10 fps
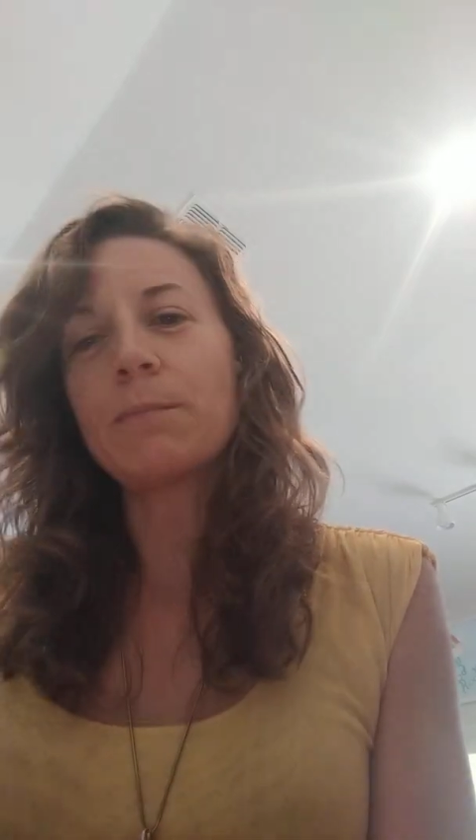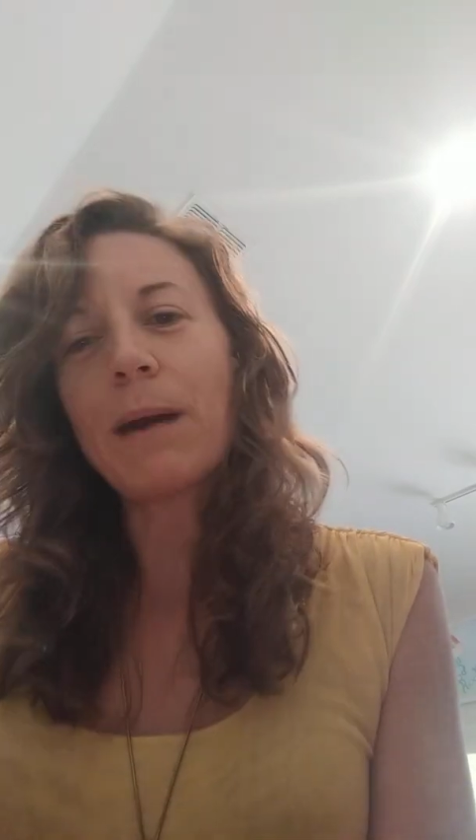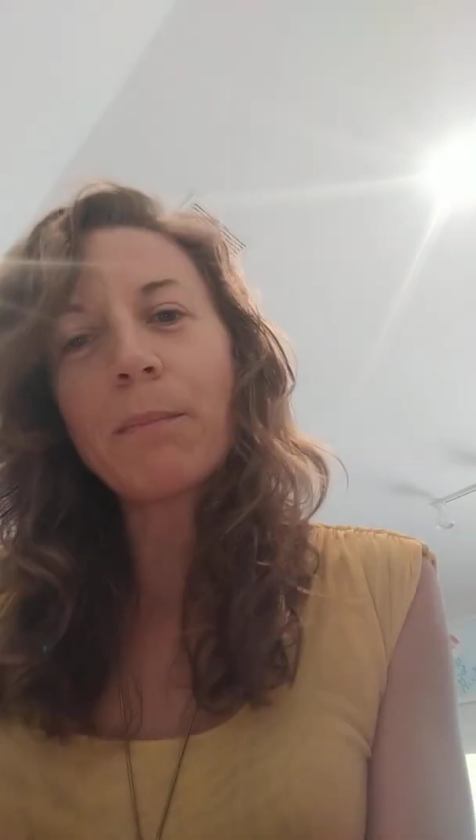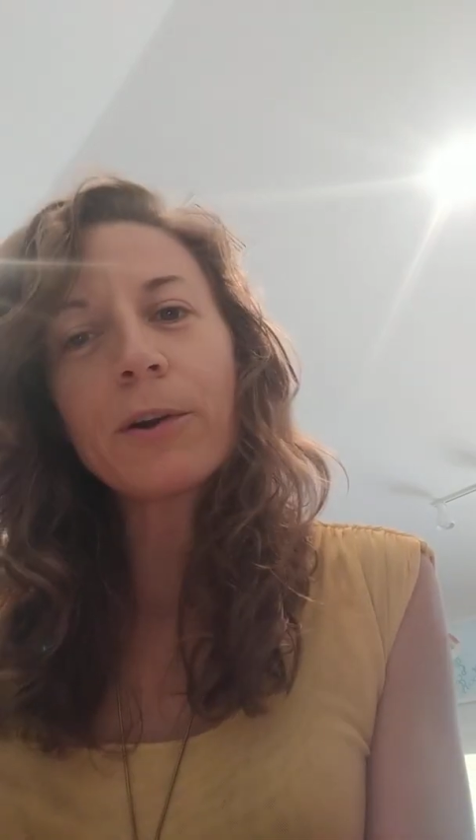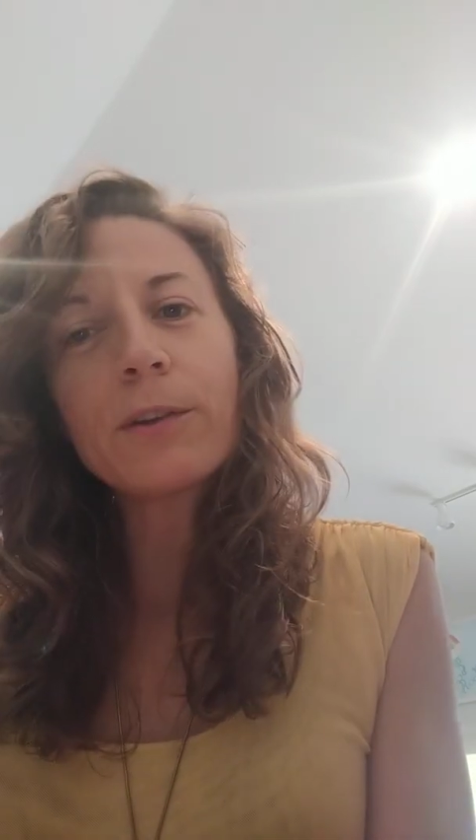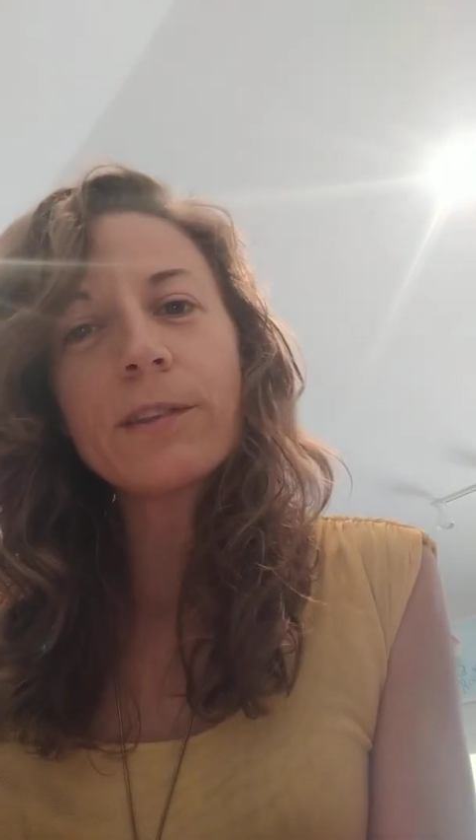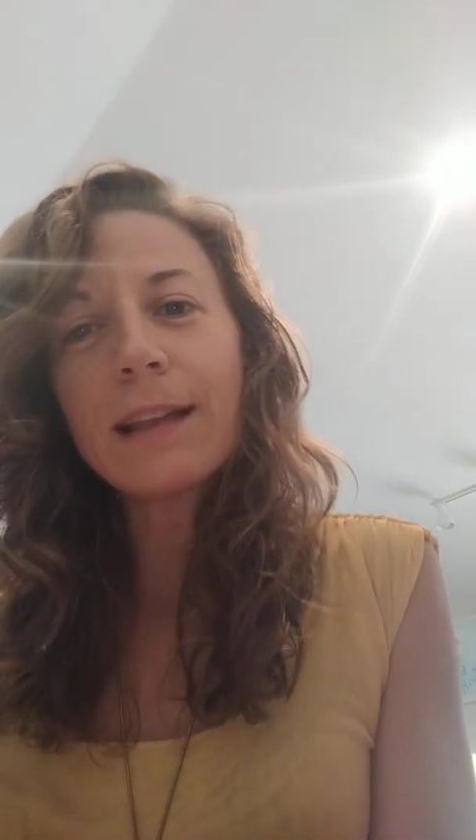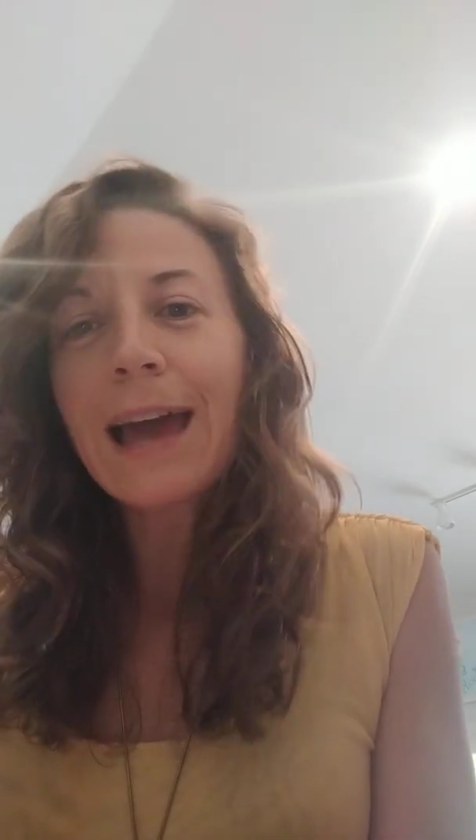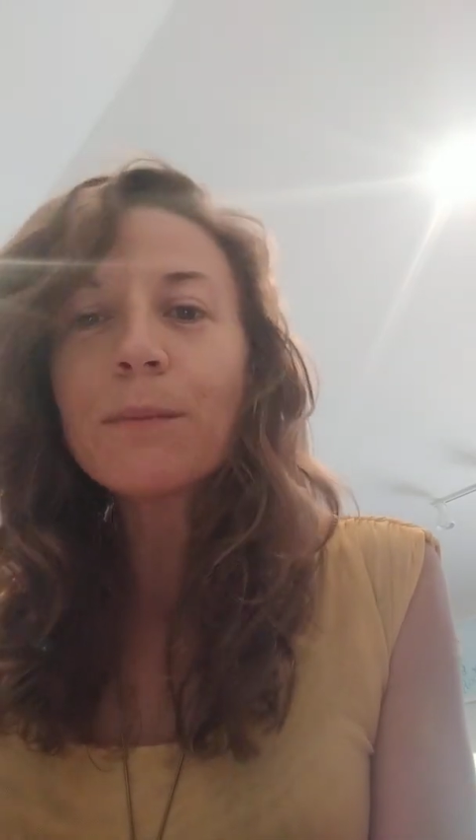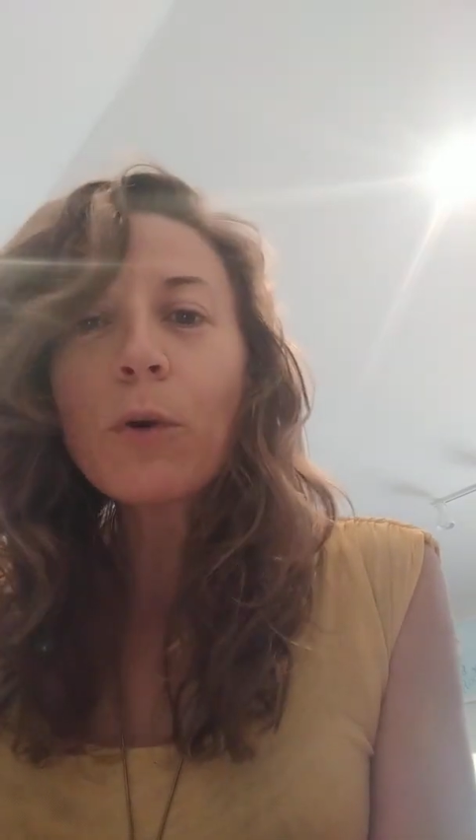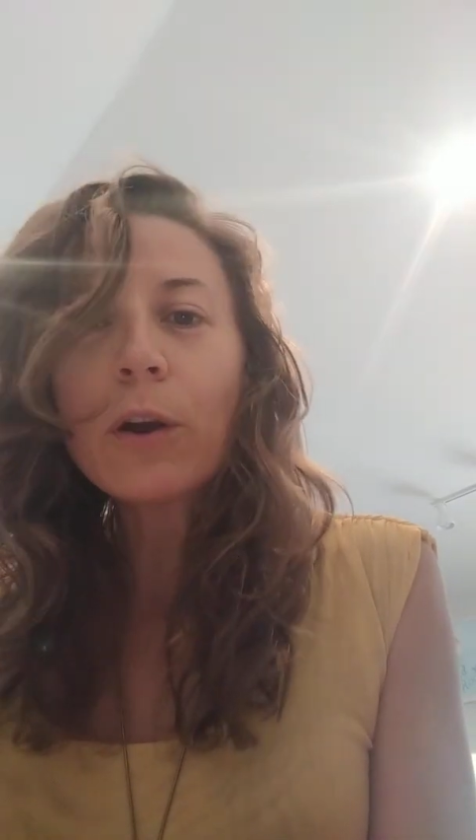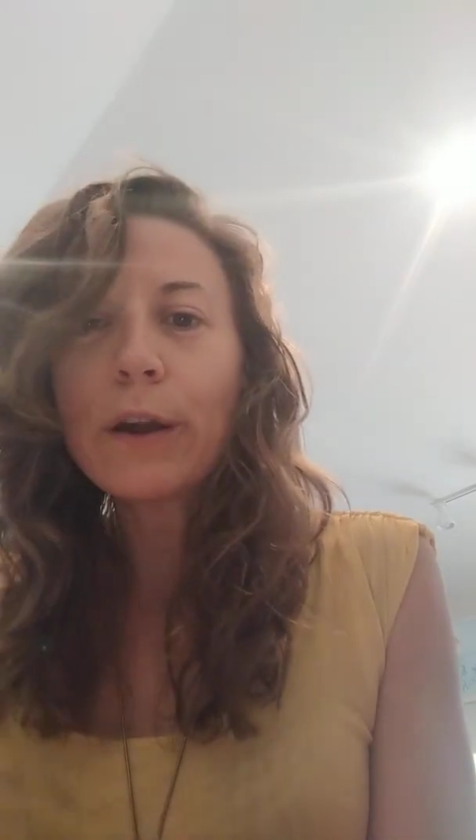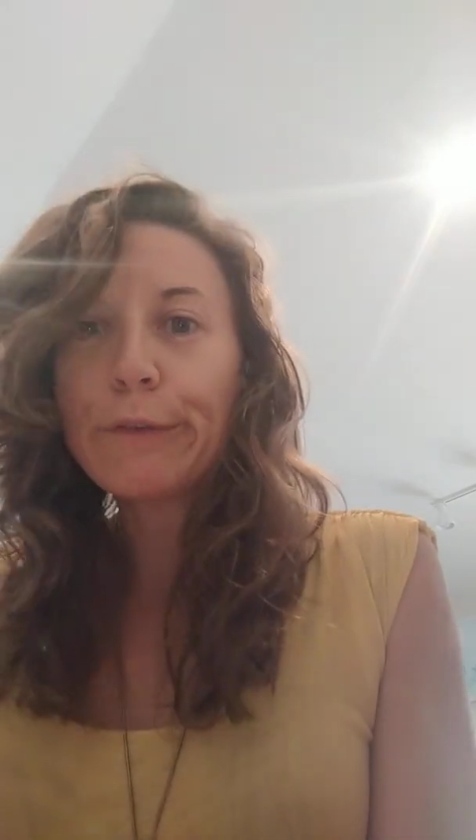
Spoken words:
and pepper, then add more.